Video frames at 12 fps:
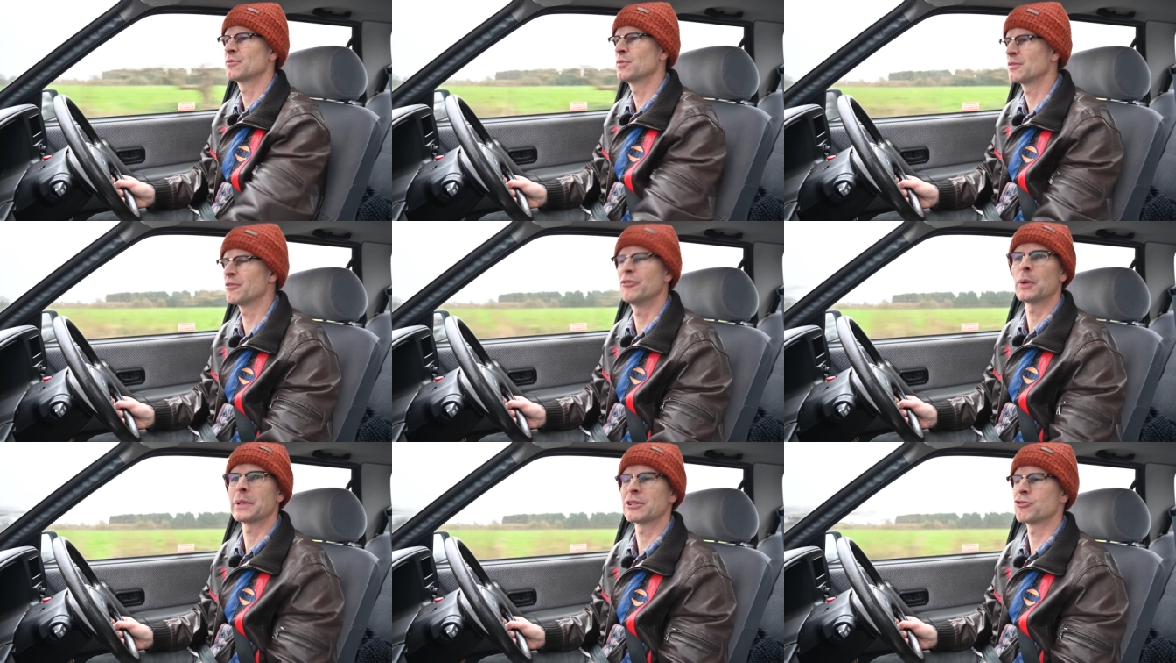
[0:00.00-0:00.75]
because we're
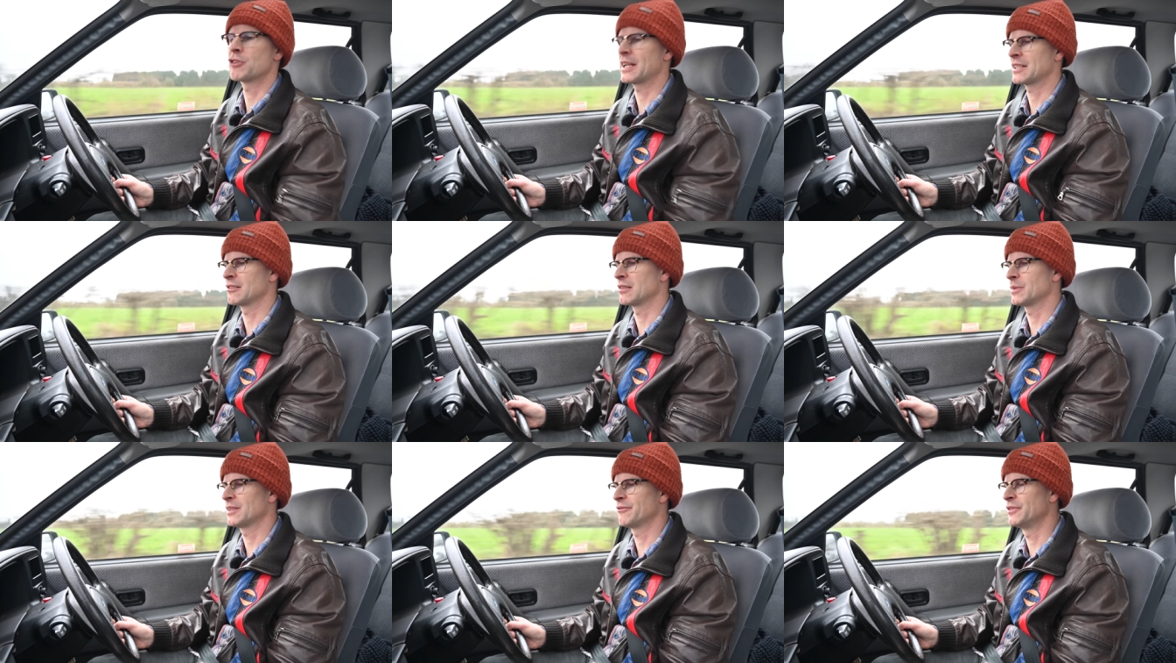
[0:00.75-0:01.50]
following a tractor at
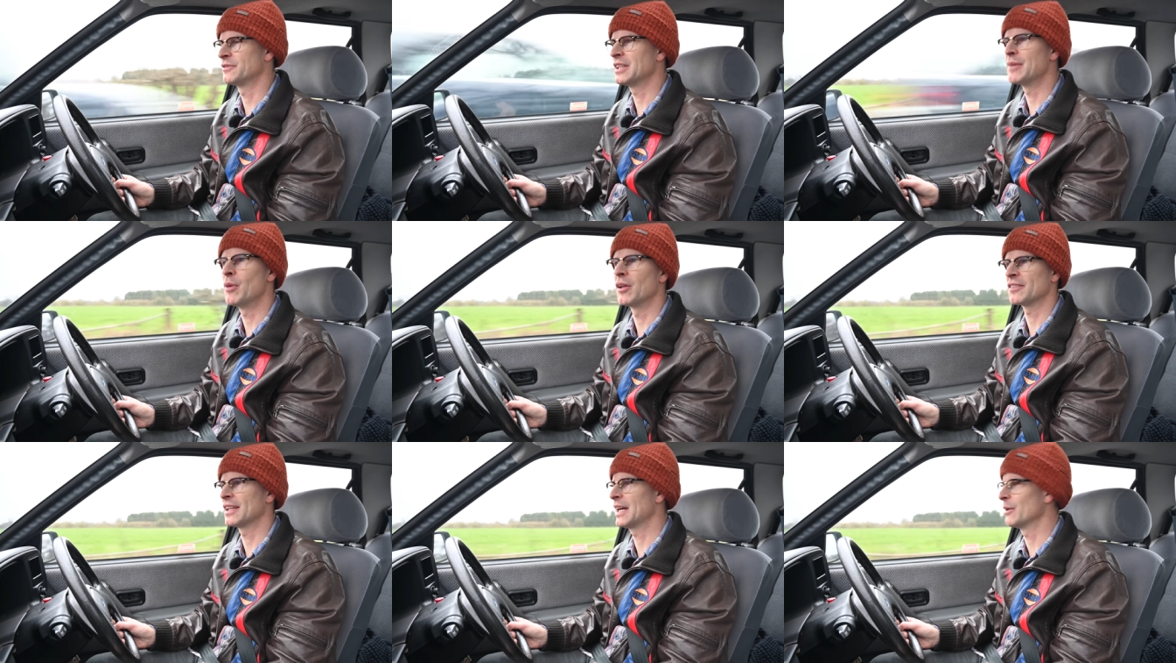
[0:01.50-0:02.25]
about 15
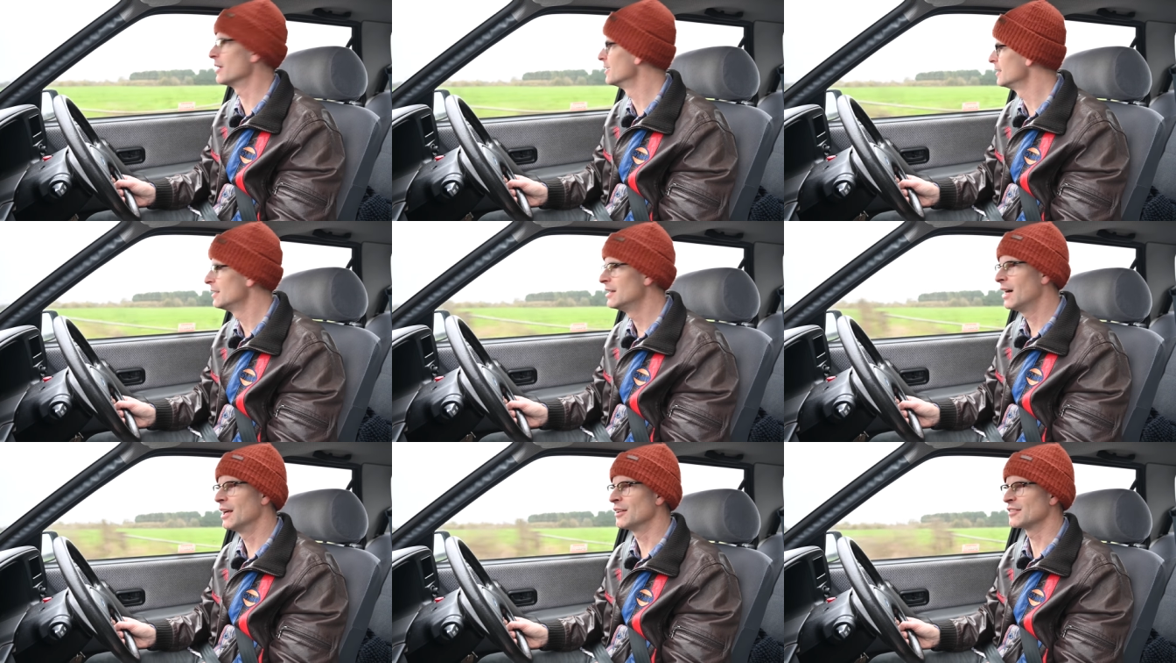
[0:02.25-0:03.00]
miles an hour.
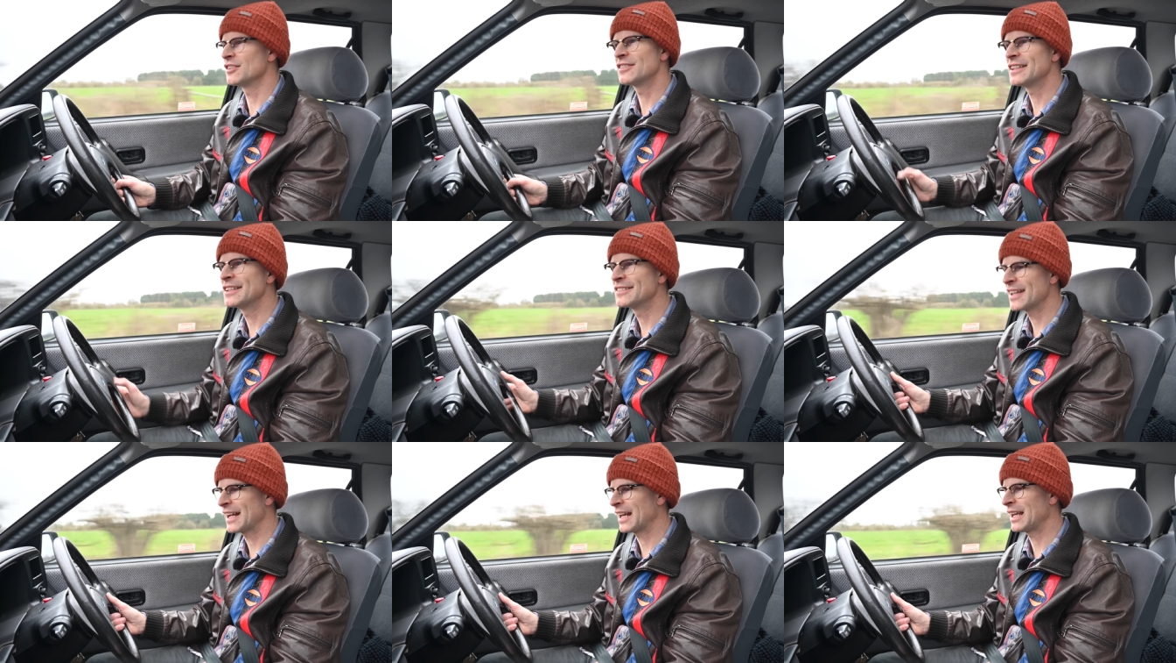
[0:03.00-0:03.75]
And it's just
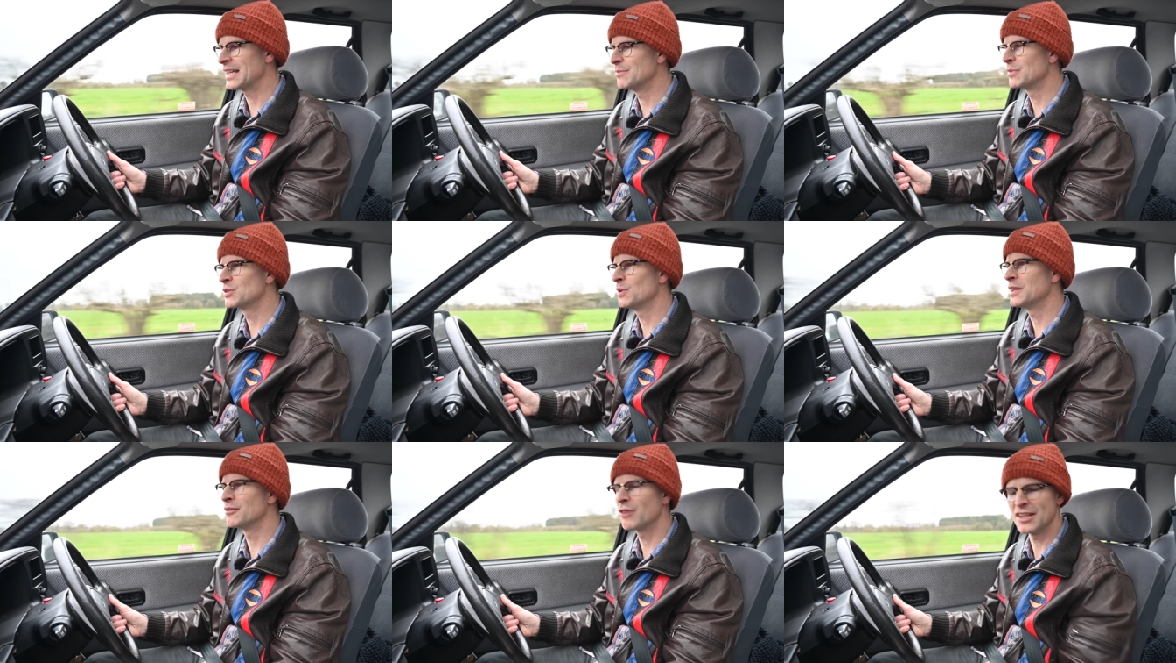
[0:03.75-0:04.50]
exactly in
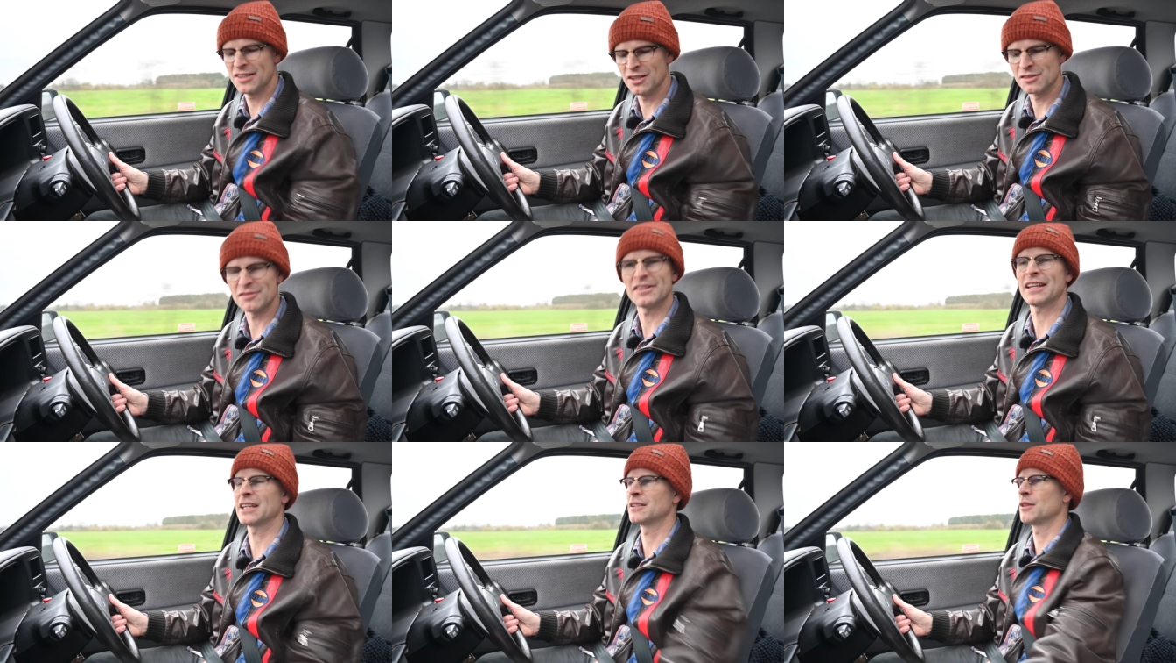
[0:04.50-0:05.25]
between the ratios of
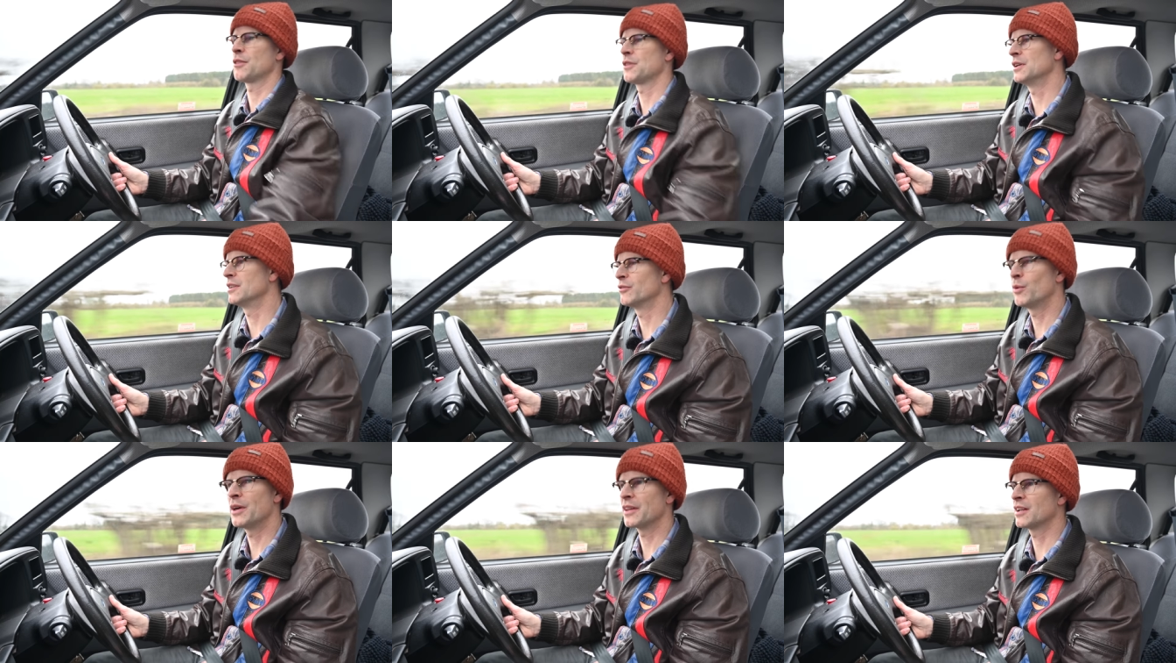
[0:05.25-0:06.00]
second and third
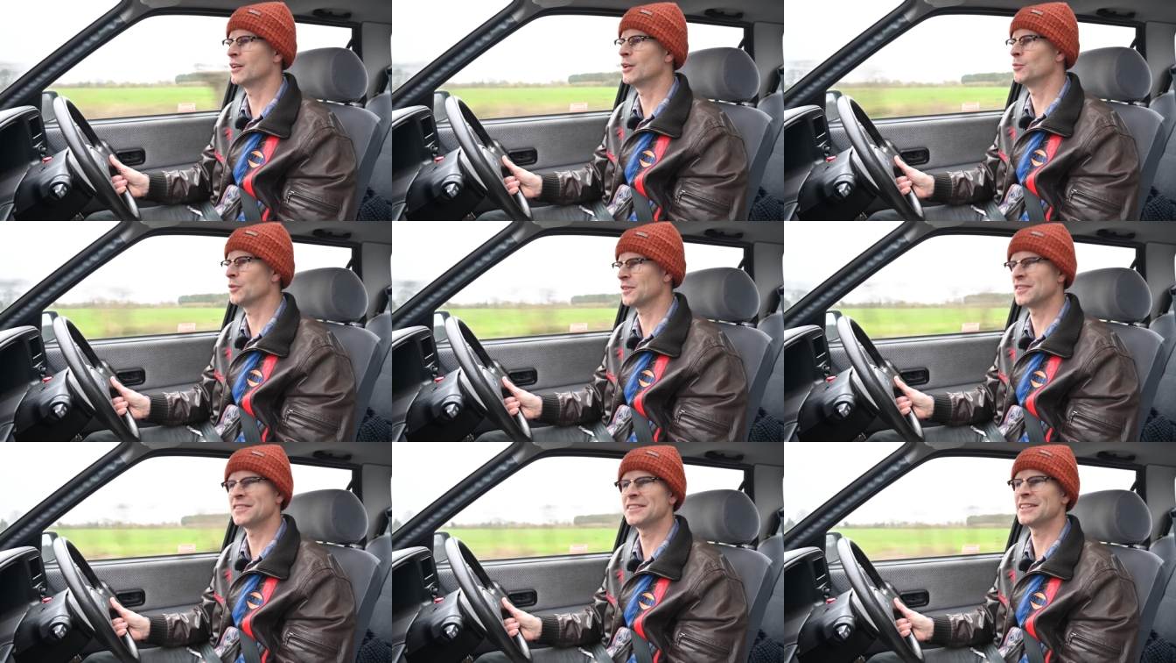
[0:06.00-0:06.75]
of where the car wants
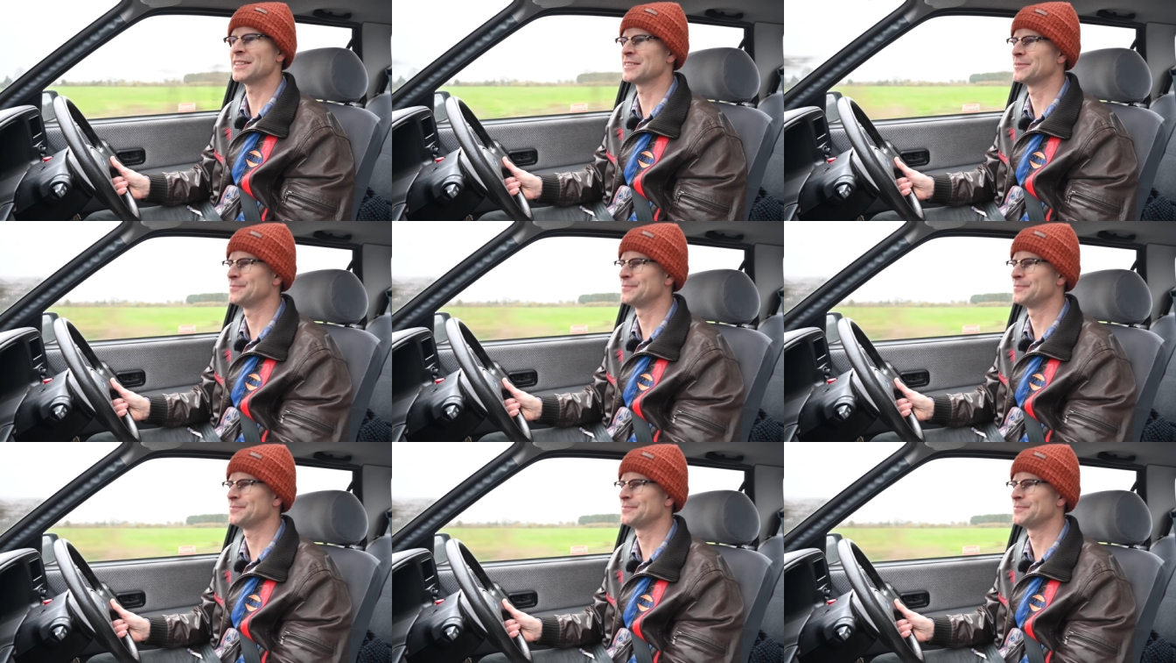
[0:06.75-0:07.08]
to sit